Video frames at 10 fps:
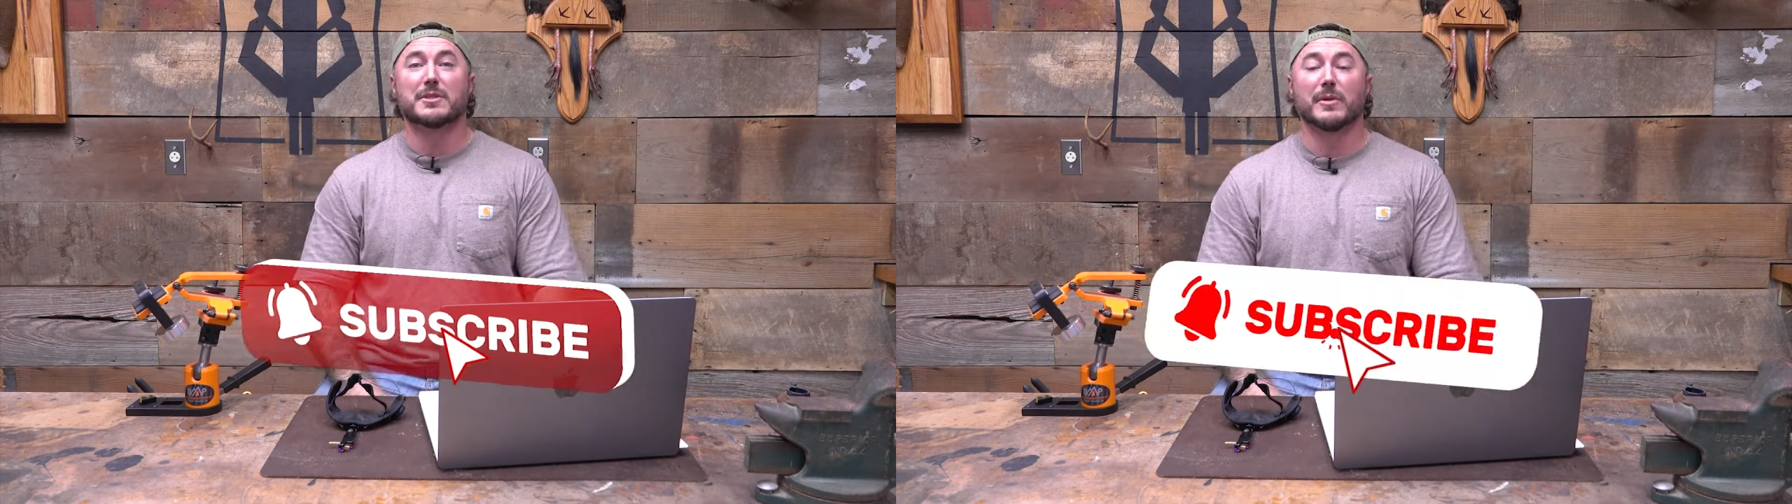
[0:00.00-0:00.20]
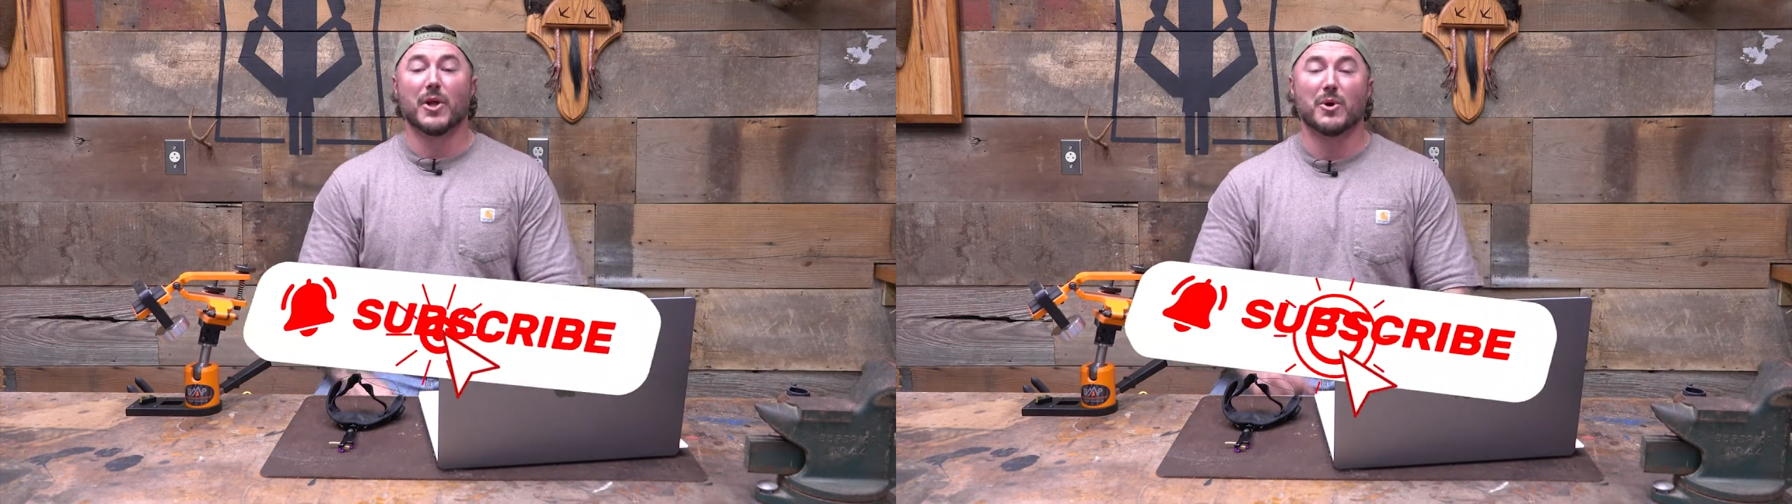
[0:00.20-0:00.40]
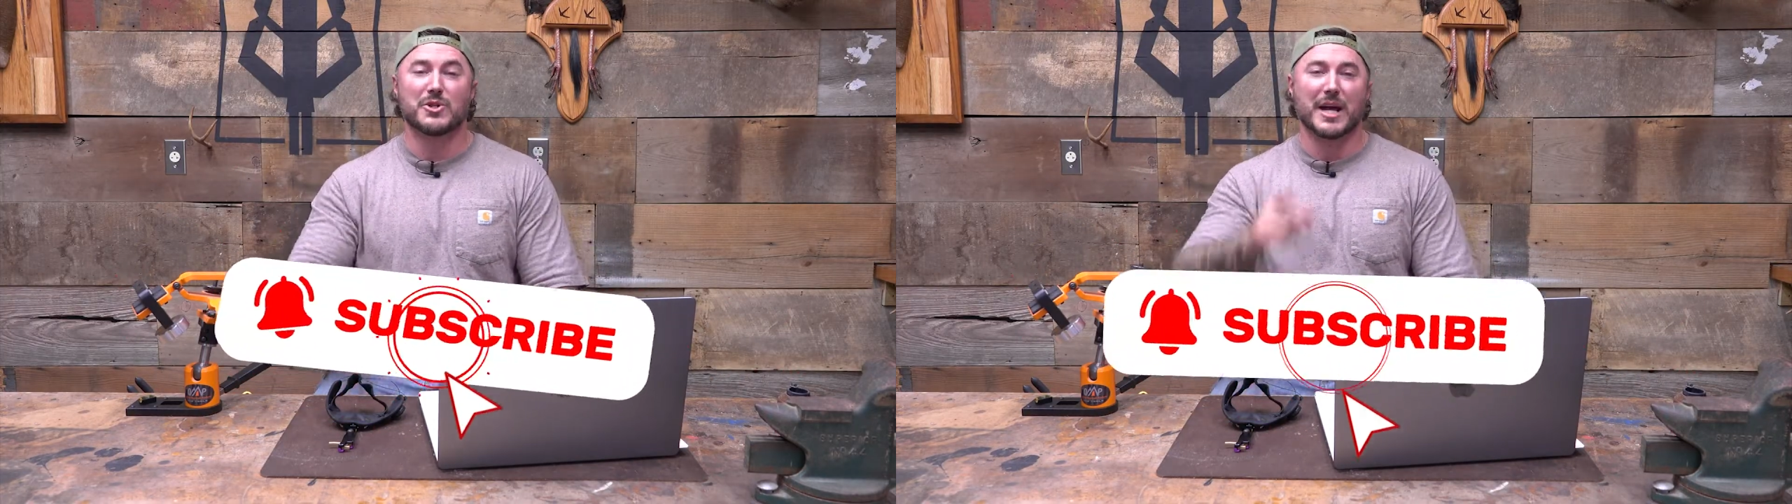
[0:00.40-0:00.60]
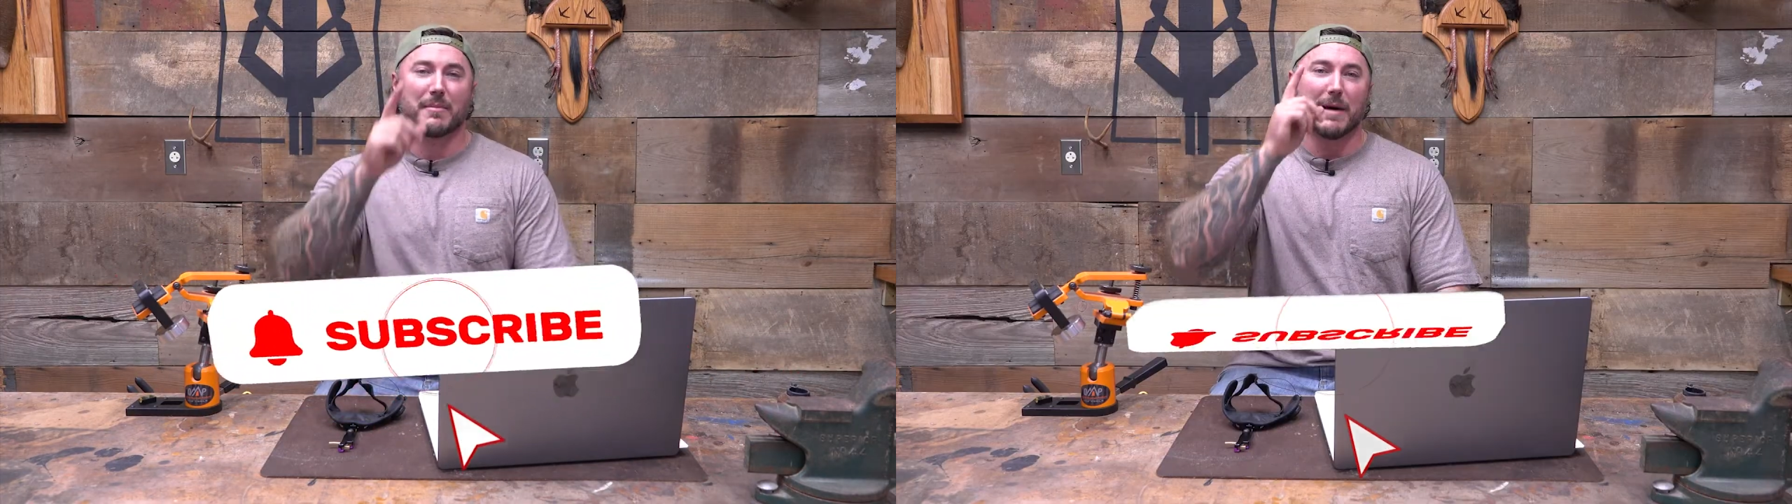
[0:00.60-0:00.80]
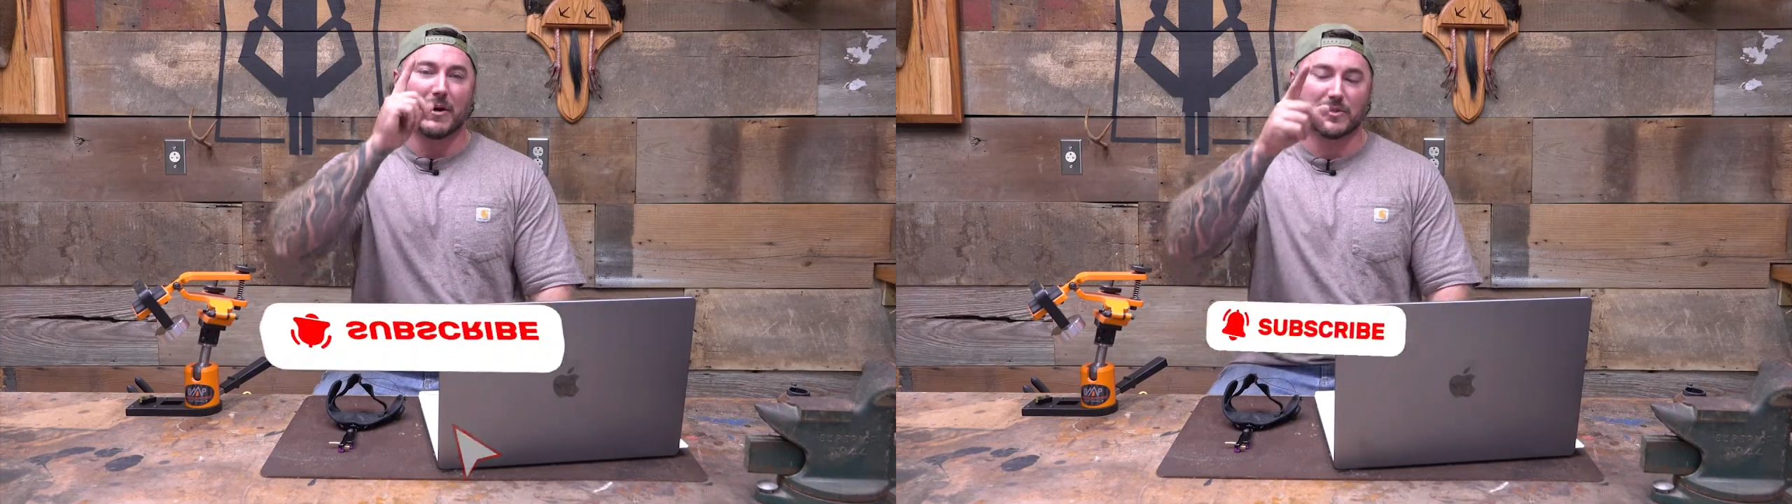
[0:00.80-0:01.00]
below and check
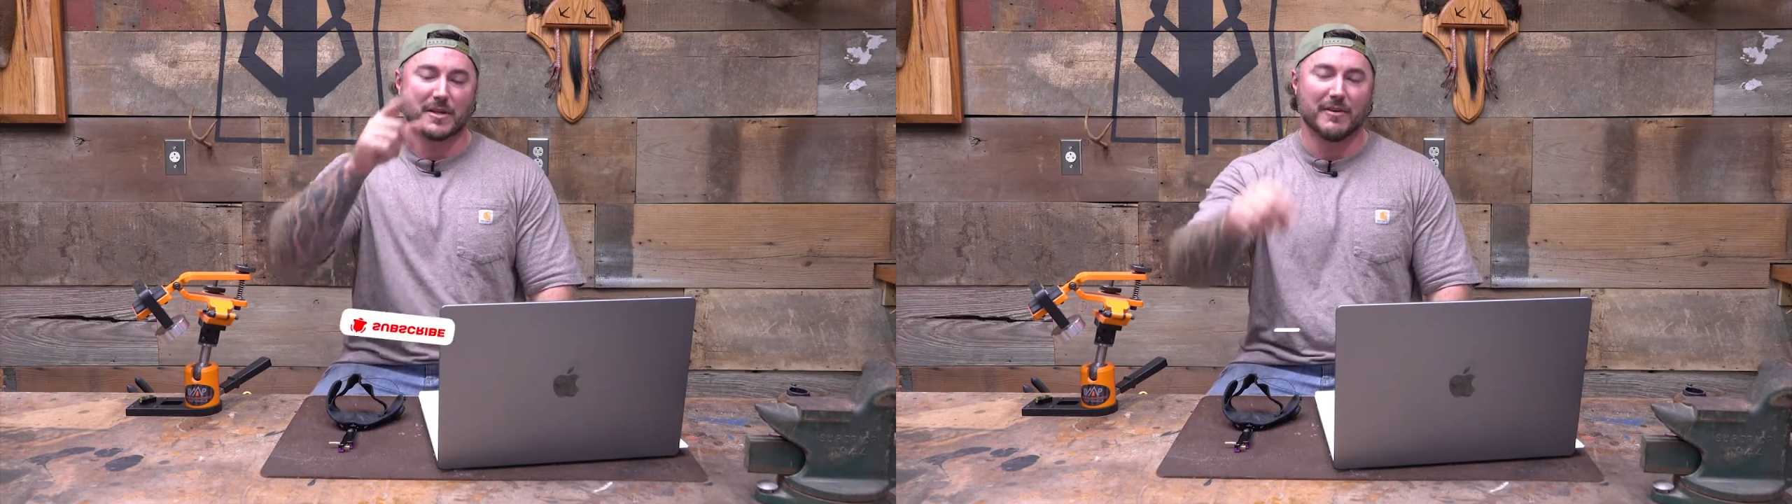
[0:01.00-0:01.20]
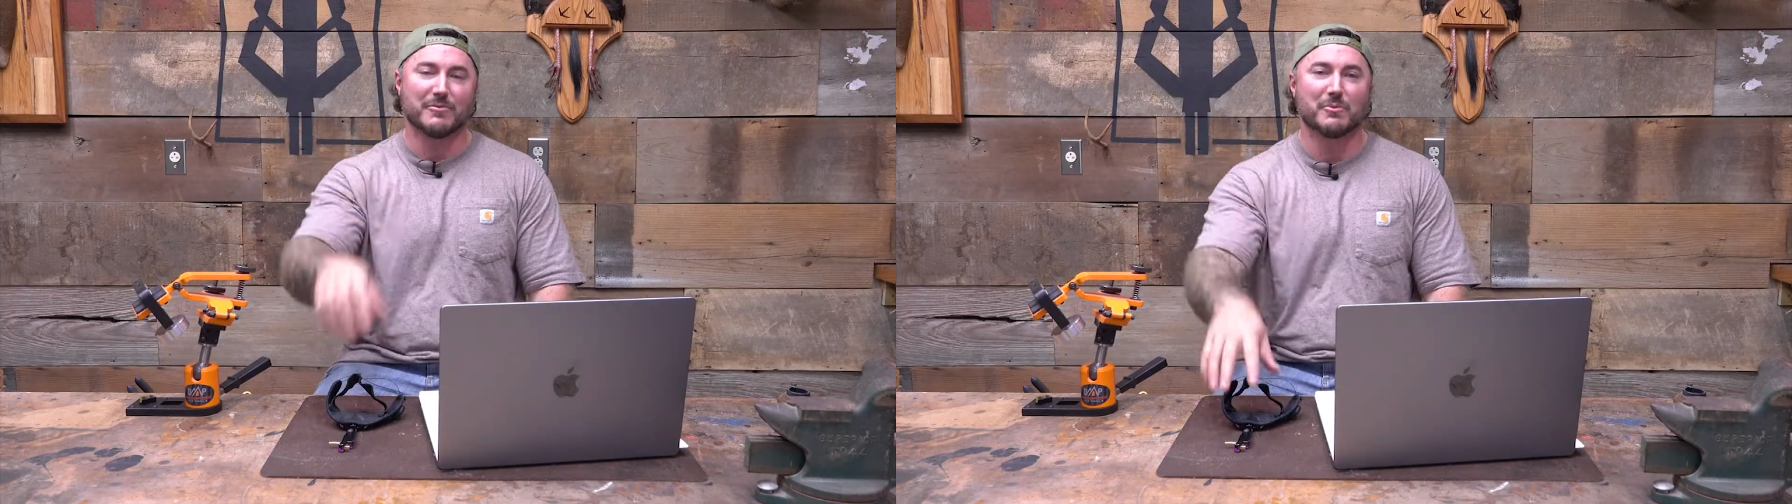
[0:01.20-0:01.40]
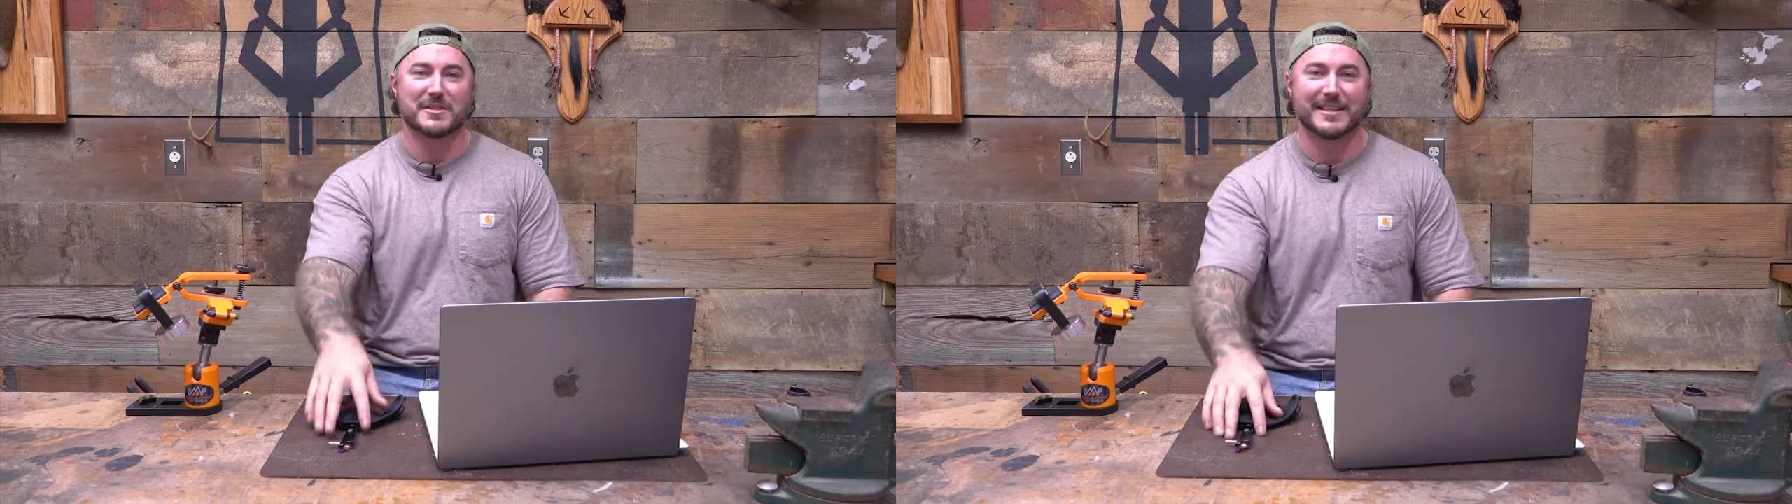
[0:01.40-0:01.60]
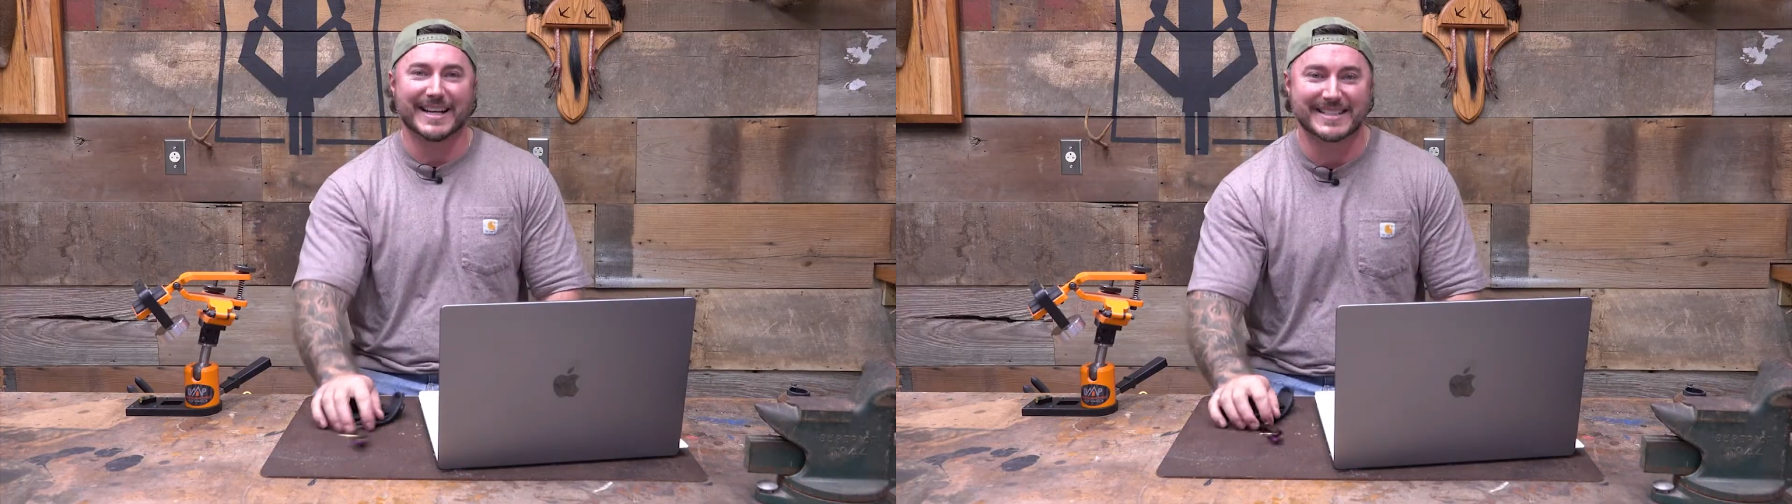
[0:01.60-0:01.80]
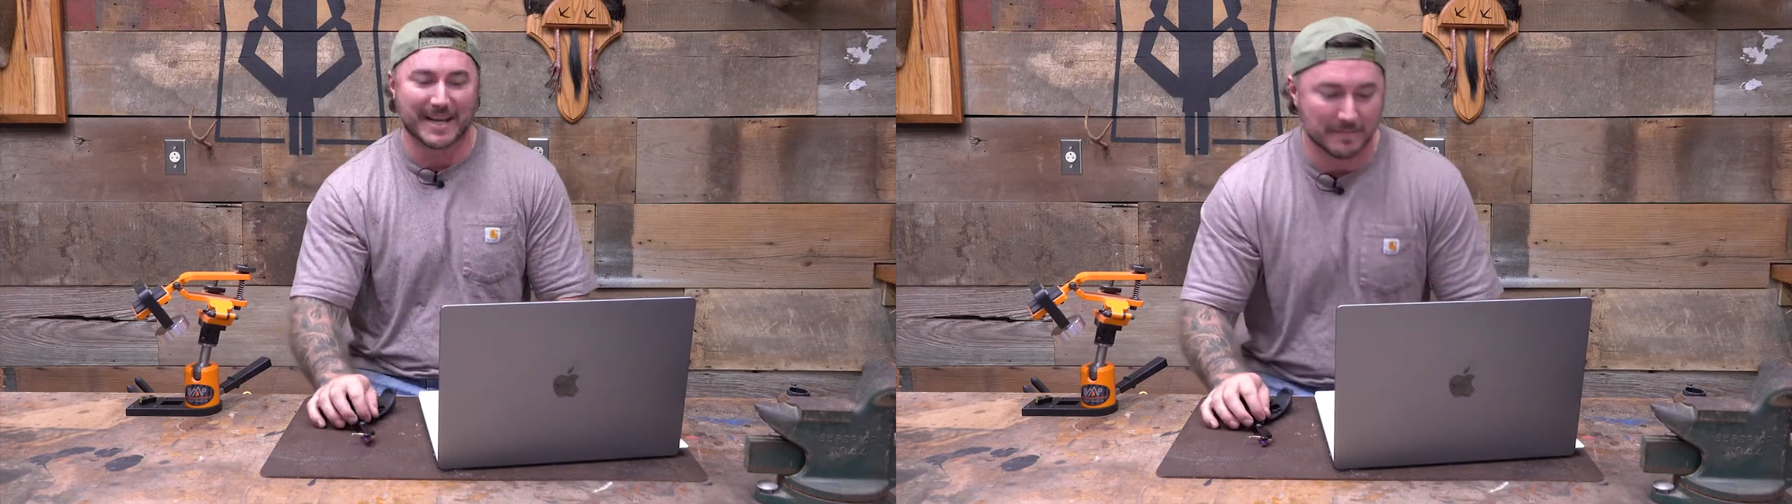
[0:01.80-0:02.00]
them out yourself. We'll see you
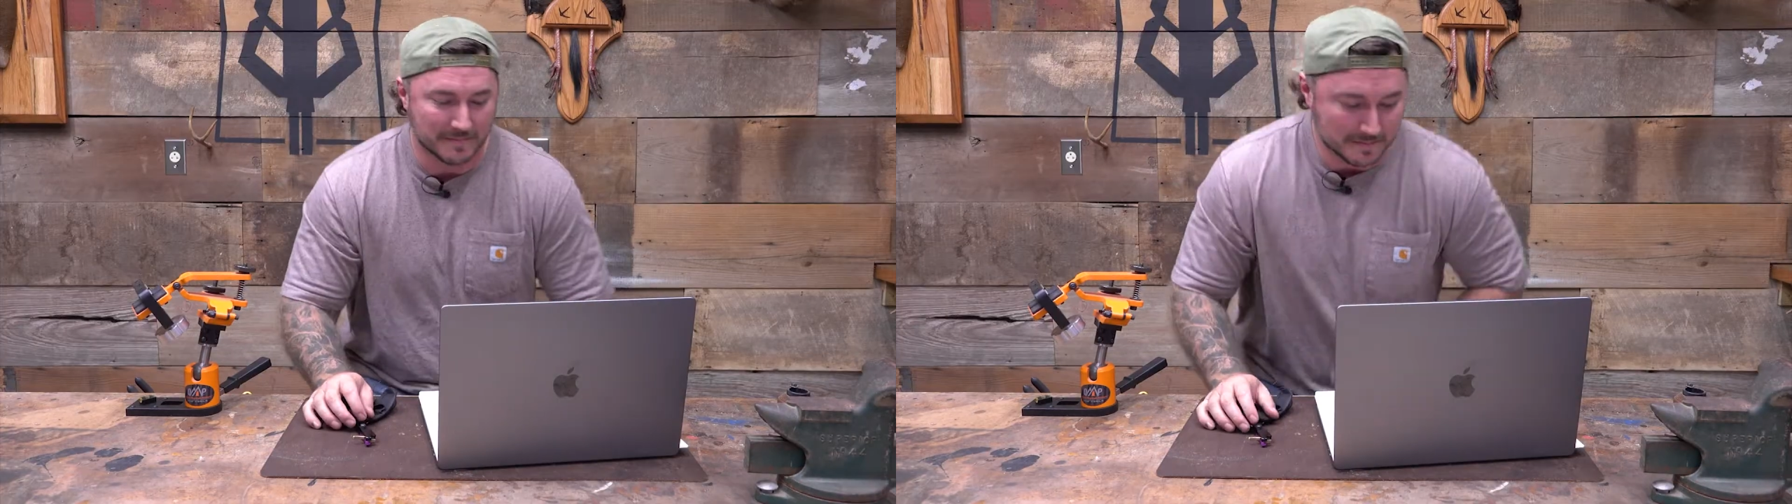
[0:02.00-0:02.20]
next time.